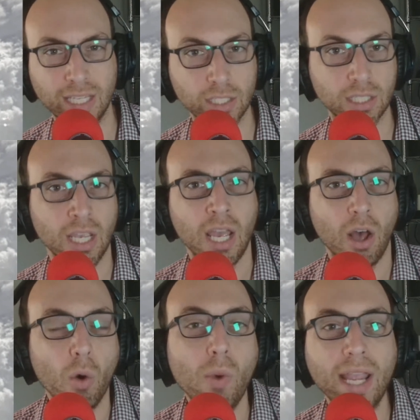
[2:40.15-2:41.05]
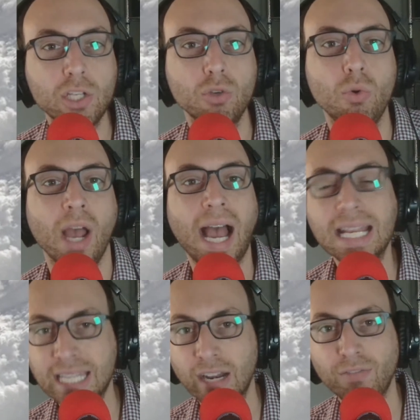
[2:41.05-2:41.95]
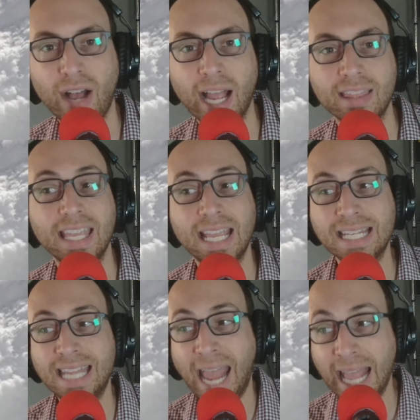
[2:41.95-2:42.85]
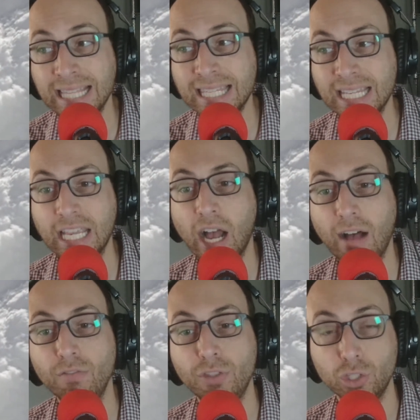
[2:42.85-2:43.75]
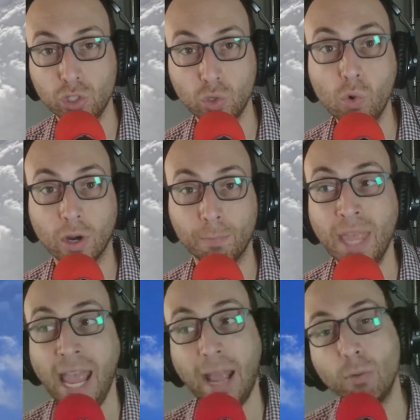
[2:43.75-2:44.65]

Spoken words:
It's a way to identify the intensity of the storm. And